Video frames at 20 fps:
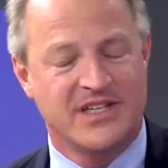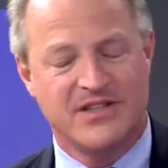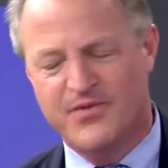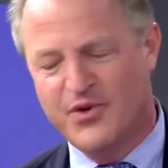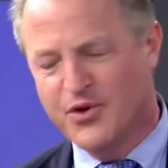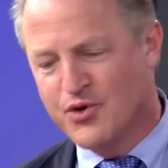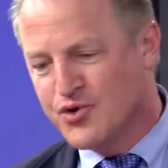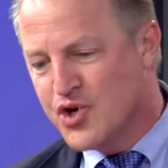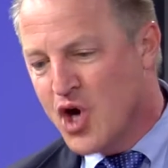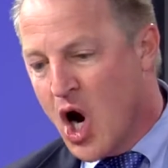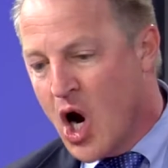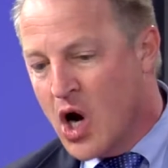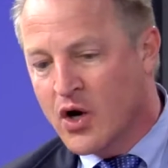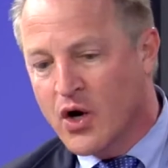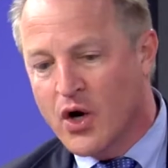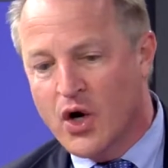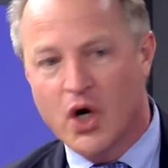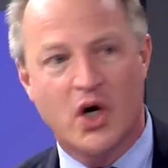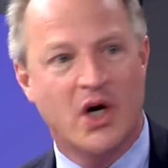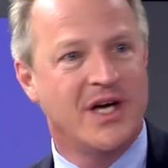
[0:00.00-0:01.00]
If you're
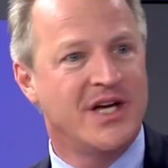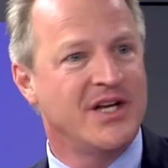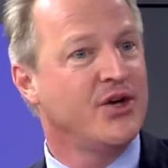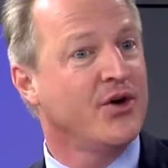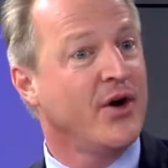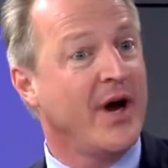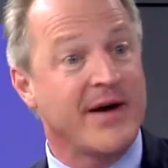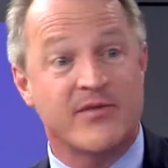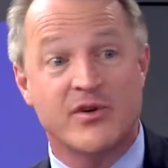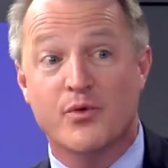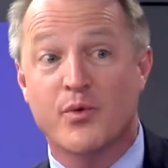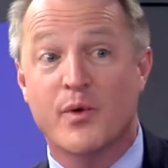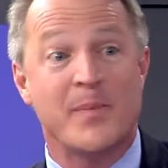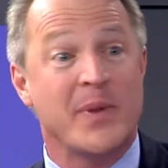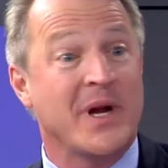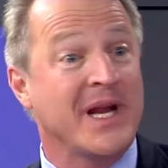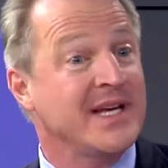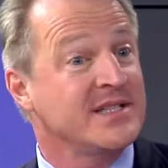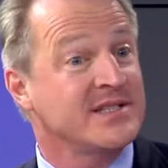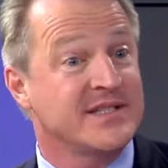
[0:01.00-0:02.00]
younger, you're having to
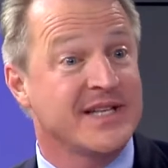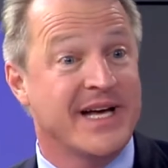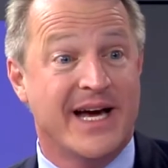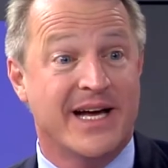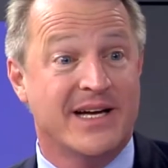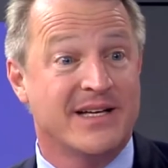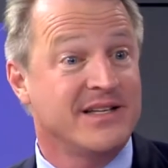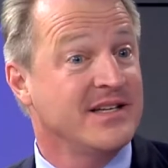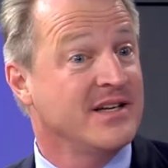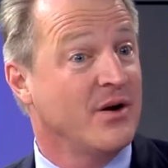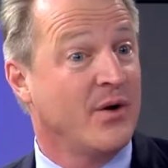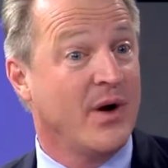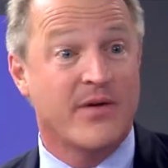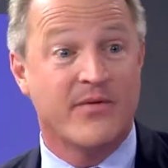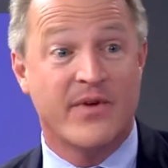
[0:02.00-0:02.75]
replace that, you know,